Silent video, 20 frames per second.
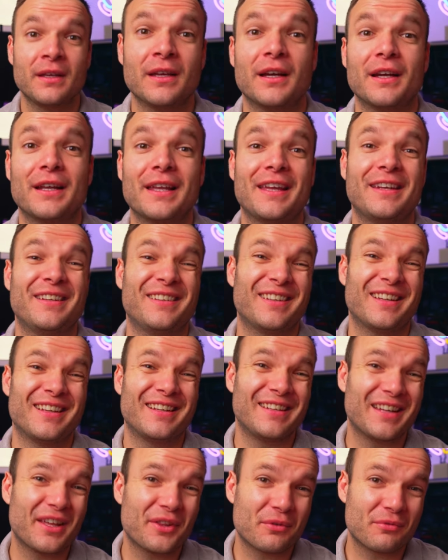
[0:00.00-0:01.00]
Again,
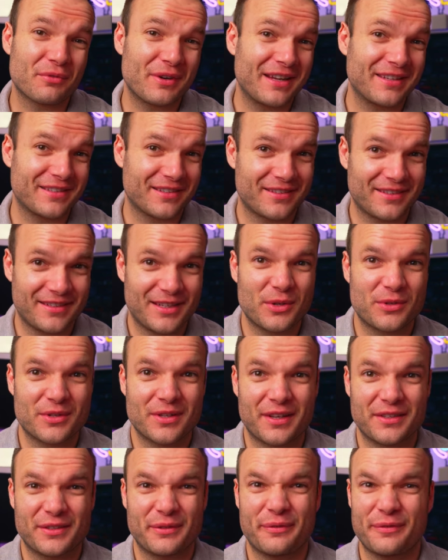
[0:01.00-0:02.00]
another reason to
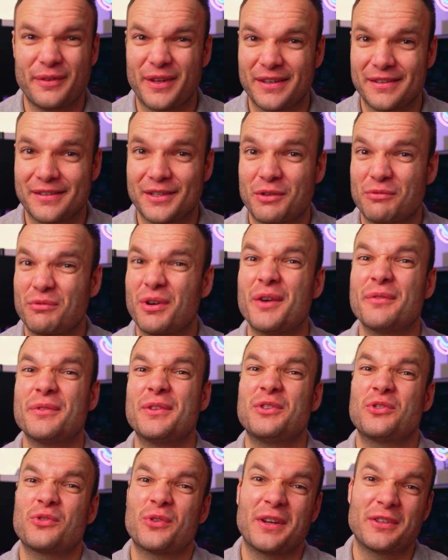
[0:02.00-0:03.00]
utilize a fund rather
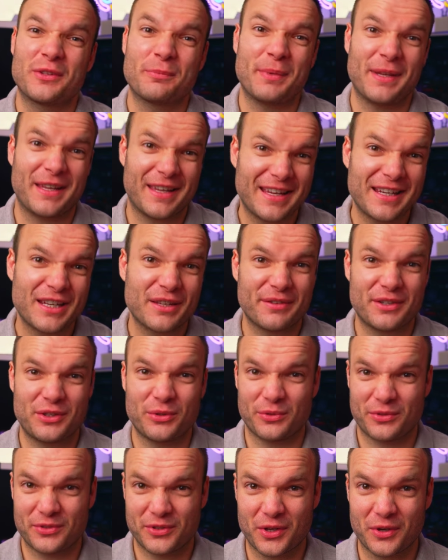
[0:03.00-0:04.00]
than trying to pick
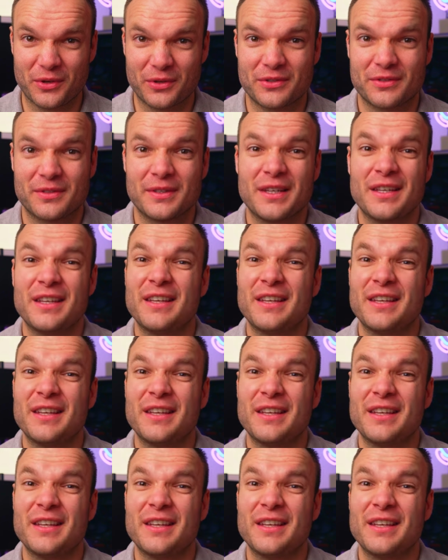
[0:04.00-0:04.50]
individual stocks